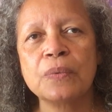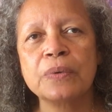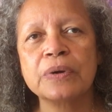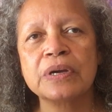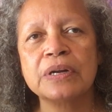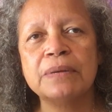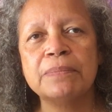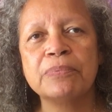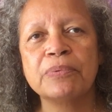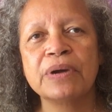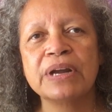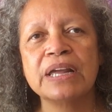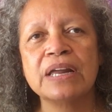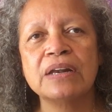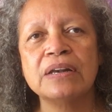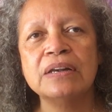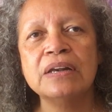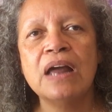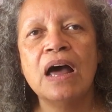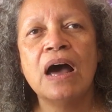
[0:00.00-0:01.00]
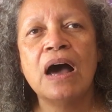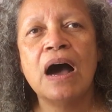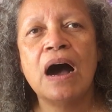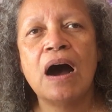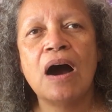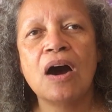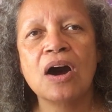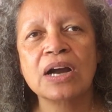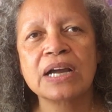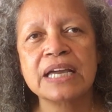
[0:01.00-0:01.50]
We're going to bring in
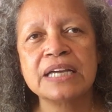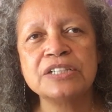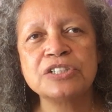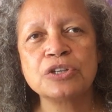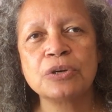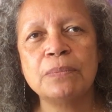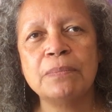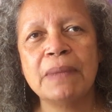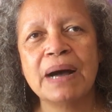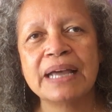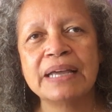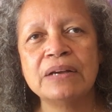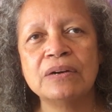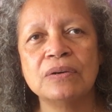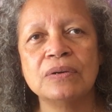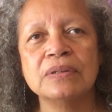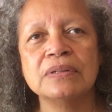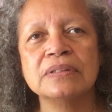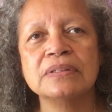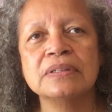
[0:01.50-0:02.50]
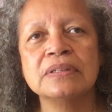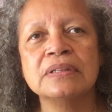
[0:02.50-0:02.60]
Archangel Michael,